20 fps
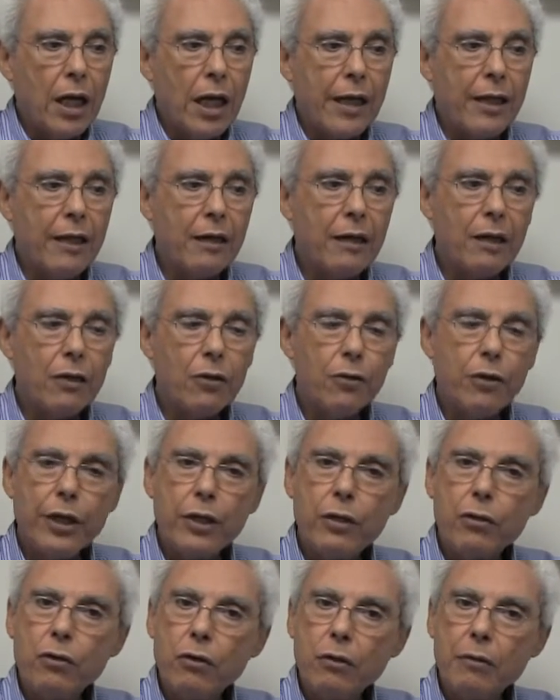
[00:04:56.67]
A year ago he
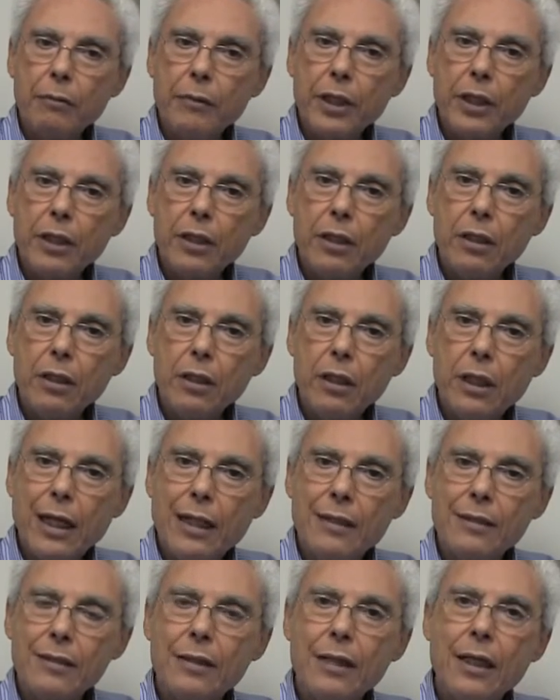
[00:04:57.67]
called me
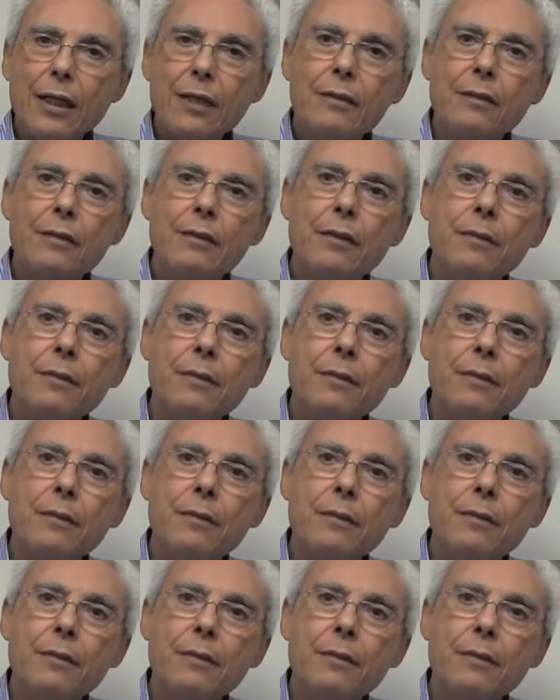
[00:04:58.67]
and said,